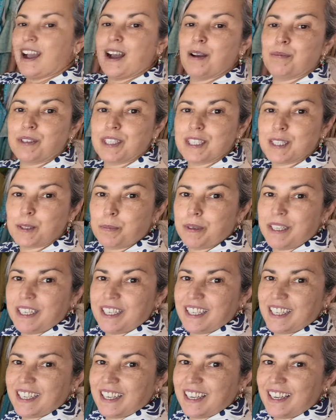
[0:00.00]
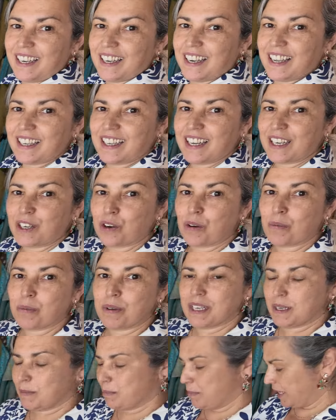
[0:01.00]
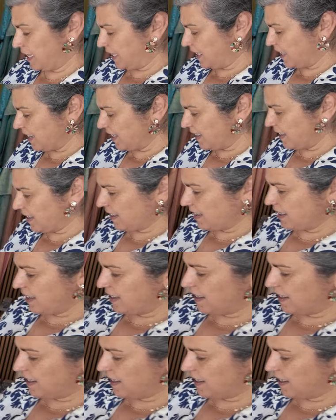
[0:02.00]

I'm just pinning it like I normally pin it